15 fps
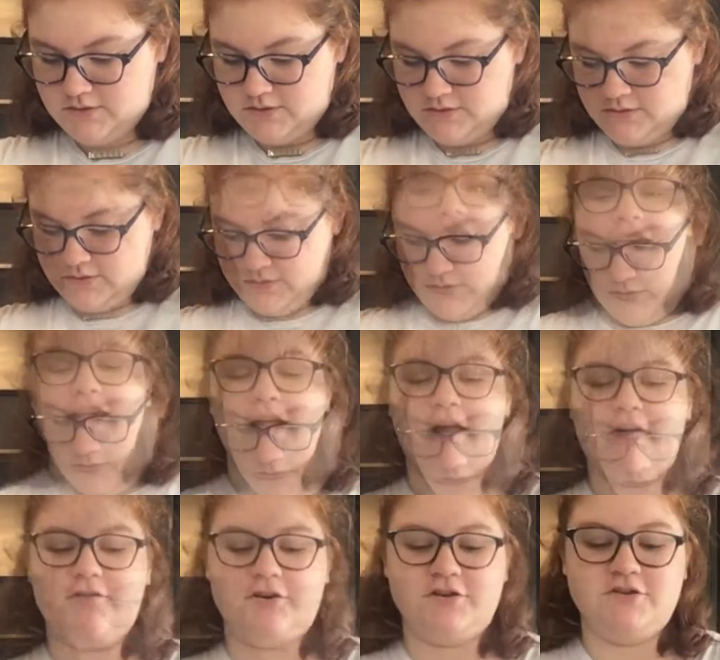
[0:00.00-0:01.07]
Now that you
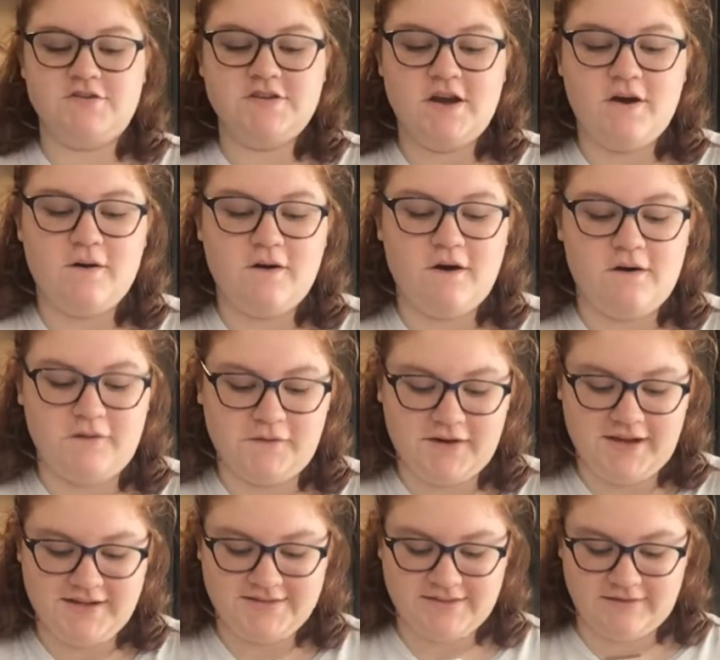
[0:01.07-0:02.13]
have your dough all
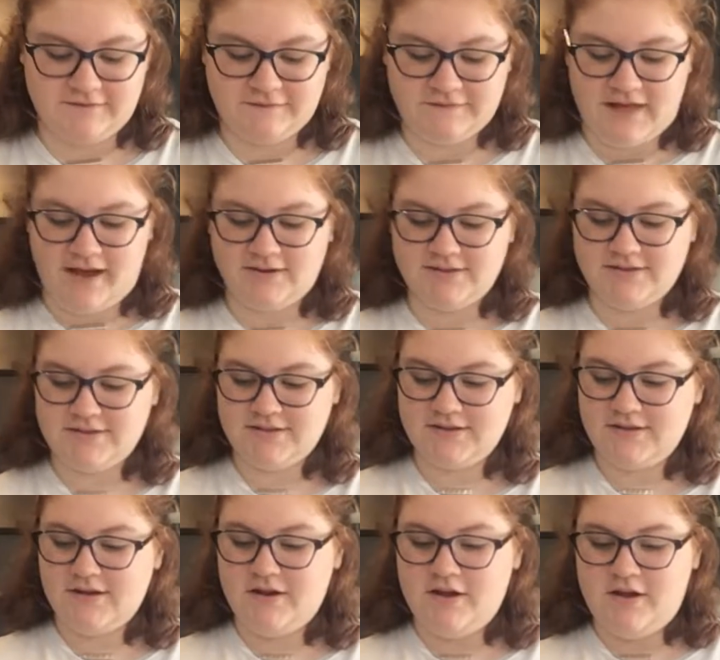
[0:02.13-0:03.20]
nice and flattened,
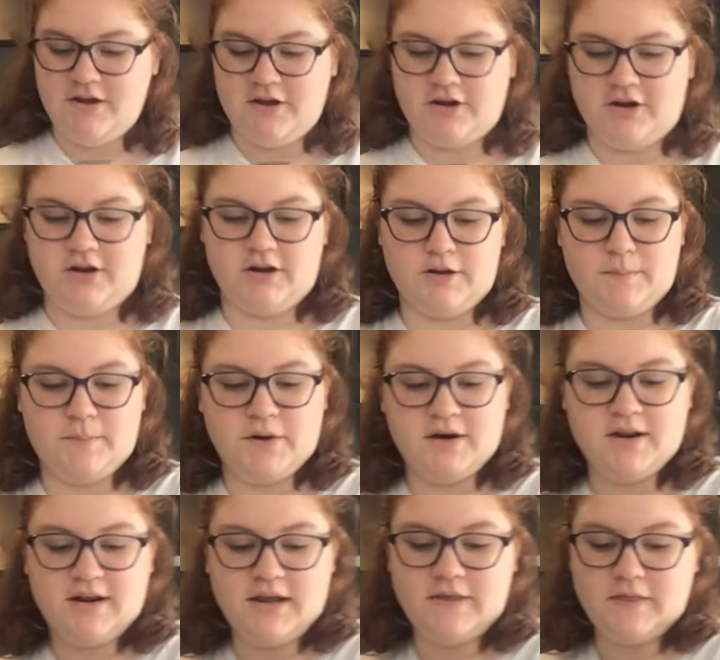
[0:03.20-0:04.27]
you're gonna put
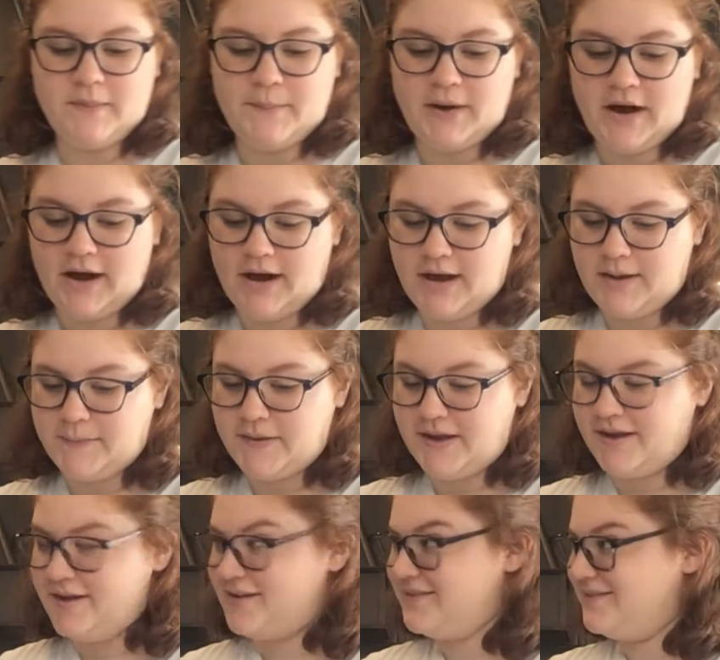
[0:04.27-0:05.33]
it in the pie
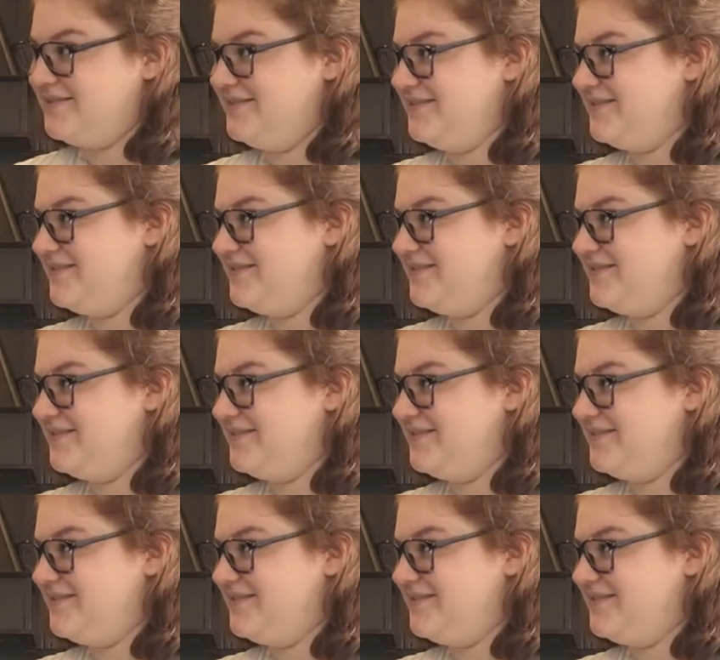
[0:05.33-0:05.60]
pan.